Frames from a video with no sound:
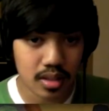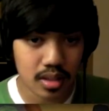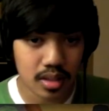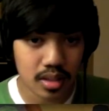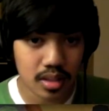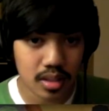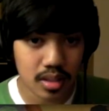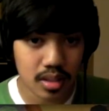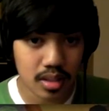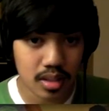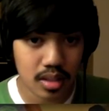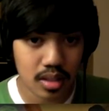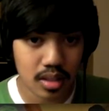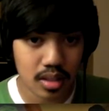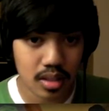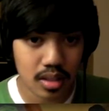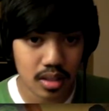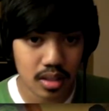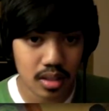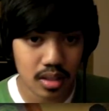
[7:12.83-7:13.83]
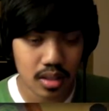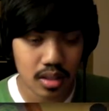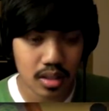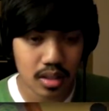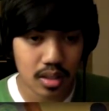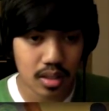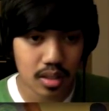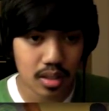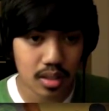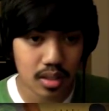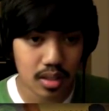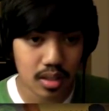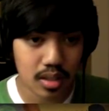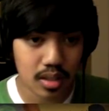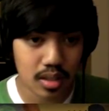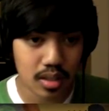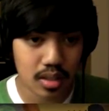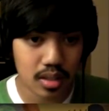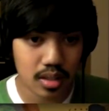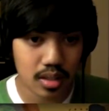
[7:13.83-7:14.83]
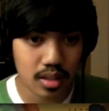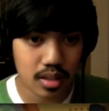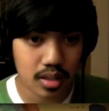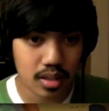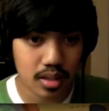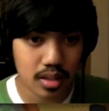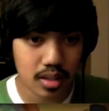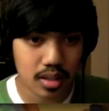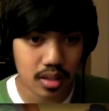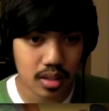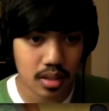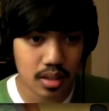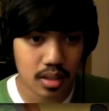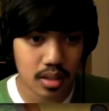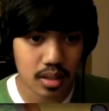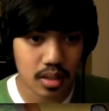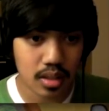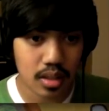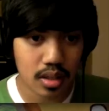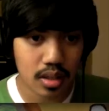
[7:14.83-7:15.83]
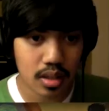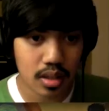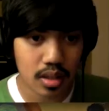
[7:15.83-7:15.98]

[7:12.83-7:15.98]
Nothing is said.